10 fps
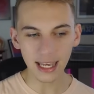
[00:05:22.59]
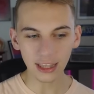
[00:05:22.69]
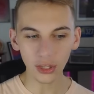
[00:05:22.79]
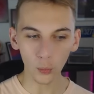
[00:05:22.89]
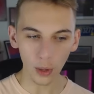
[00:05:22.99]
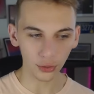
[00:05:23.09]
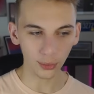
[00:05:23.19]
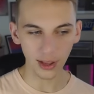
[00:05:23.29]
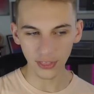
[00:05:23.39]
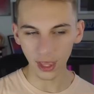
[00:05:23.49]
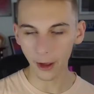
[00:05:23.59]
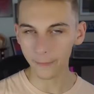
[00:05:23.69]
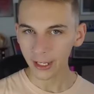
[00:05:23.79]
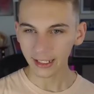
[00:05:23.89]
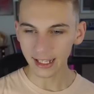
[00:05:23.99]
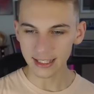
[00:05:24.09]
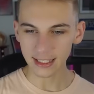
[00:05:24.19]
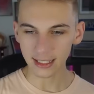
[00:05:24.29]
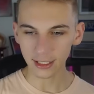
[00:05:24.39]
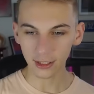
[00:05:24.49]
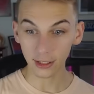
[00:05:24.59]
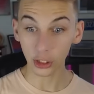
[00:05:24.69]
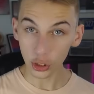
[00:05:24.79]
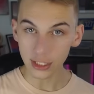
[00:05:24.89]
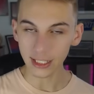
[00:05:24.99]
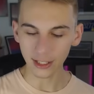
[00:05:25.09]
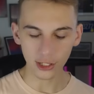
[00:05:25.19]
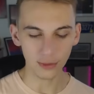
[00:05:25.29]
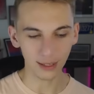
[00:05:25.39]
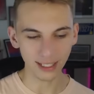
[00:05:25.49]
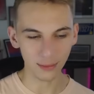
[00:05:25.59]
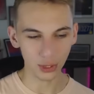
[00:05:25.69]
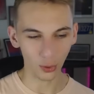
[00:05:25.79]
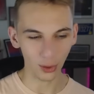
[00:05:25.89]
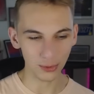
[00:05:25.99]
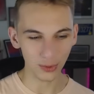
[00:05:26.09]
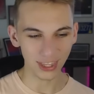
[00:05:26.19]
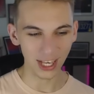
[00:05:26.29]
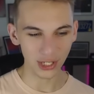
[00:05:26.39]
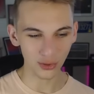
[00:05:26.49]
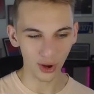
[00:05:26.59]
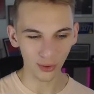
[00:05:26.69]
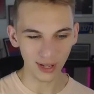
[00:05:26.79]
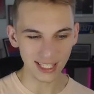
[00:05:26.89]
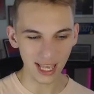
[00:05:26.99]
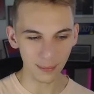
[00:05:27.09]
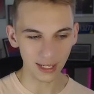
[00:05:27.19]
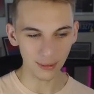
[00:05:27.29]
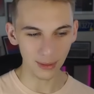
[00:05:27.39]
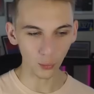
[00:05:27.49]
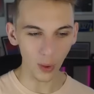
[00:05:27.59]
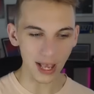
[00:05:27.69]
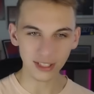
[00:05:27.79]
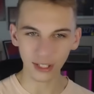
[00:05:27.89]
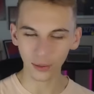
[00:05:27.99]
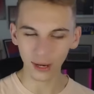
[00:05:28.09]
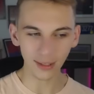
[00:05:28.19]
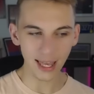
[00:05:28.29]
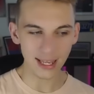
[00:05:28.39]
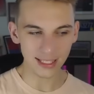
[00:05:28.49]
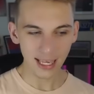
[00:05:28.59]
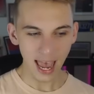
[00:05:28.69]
The wind threat, though, could see some storms with strong winds up into the Midwest and Great Lakes,